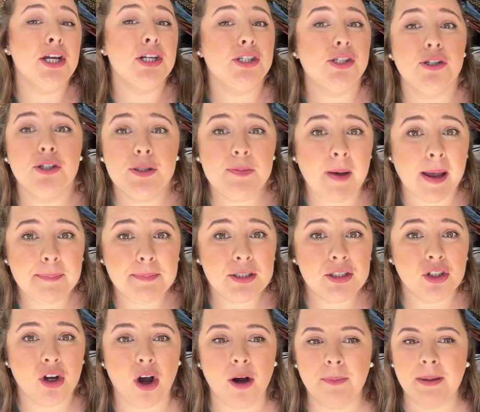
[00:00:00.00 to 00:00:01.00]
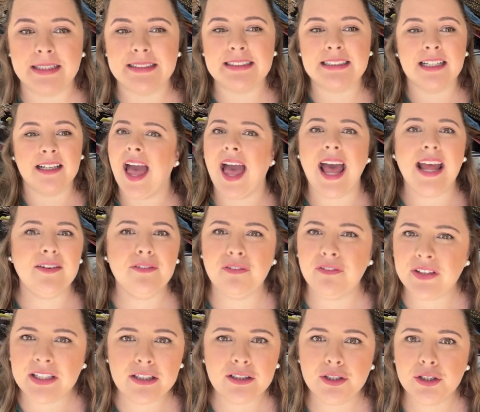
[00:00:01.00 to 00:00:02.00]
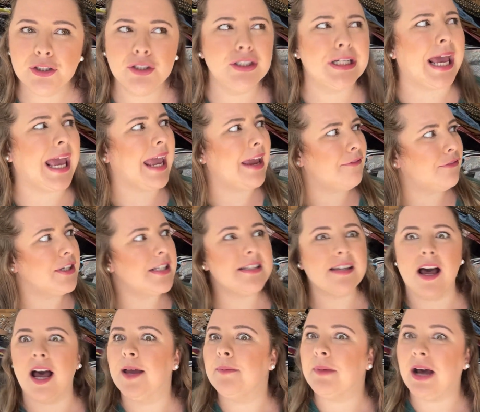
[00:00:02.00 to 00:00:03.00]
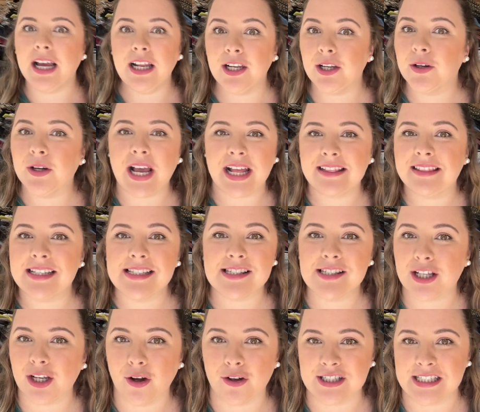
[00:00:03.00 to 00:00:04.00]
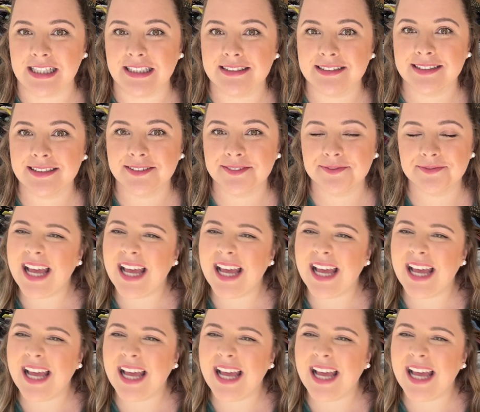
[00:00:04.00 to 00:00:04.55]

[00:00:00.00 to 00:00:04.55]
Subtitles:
choose my pajamas, and feel good every time I look at this closet.